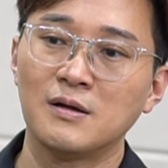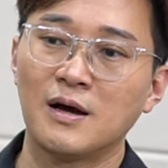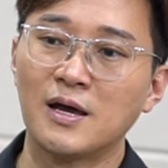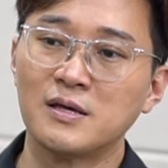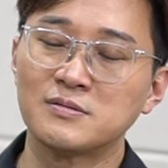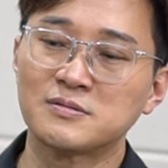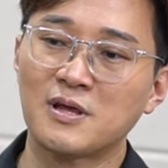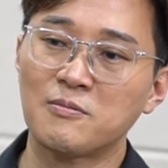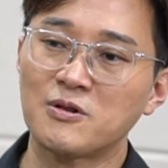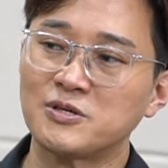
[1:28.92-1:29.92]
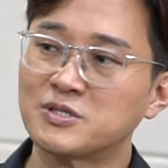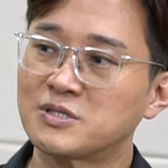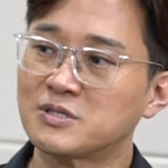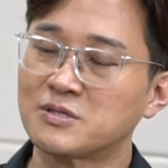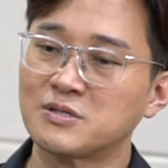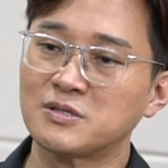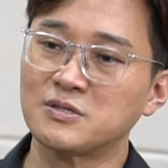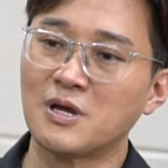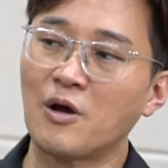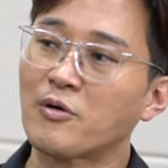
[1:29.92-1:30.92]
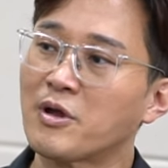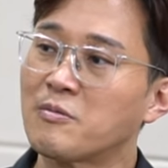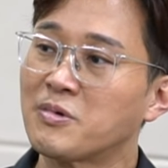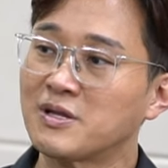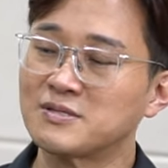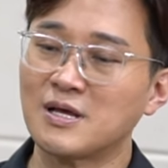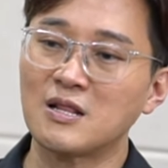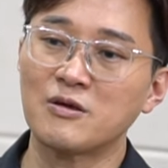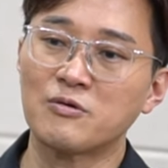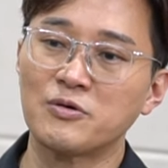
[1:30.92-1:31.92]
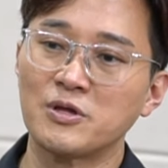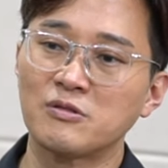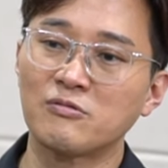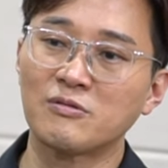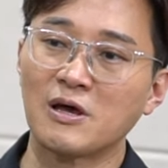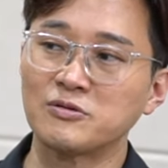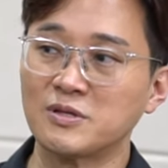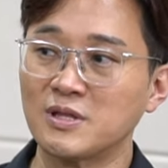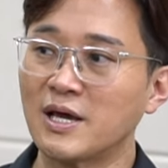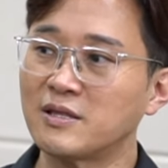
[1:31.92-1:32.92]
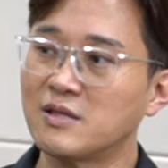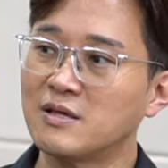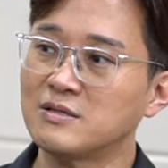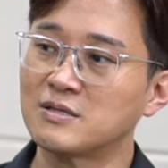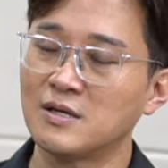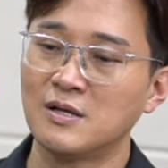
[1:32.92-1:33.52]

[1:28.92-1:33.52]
I established our company Cellico in 2019.